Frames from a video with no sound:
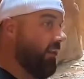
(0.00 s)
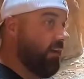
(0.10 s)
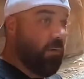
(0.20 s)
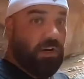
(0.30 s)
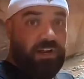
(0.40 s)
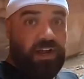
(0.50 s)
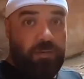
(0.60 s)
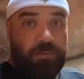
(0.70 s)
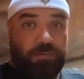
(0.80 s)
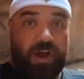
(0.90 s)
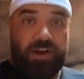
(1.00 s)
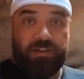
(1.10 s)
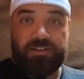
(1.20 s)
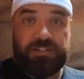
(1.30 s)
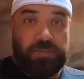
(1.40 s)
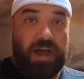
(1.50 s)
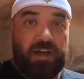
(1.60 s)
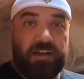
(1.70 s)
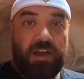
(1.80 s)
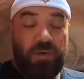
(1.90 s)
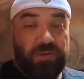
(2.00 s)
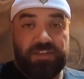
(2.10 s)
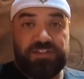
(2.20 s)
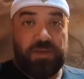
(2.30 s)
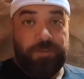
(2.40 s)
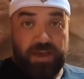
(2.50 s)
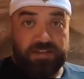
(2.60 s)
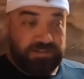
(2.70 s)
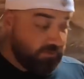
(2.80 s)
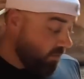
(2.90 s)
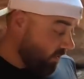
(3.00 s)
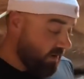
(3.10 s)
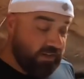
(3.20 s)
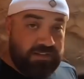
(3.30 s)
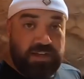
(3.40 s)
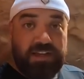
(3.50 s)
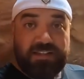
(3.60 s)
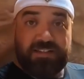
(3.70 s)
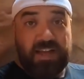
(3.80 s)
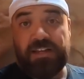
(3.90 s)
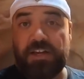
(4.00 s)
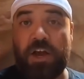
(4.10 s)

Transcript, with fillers: I think we're gonna come up right on the spot where the GPS coordinates said to